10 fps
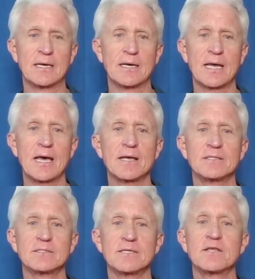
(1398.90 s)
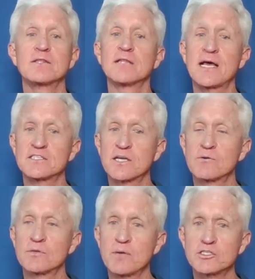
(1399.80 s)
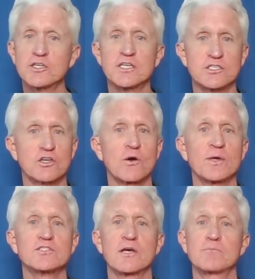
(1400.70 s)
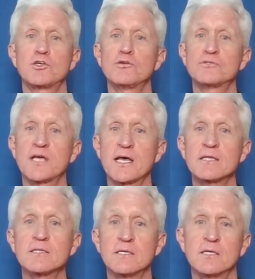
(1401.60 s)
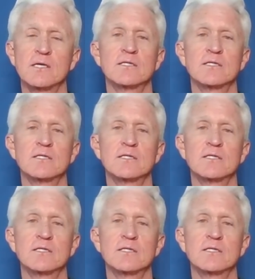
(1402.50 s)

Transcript: Uh, and then the last thing I want to mention is coenzyme Q10.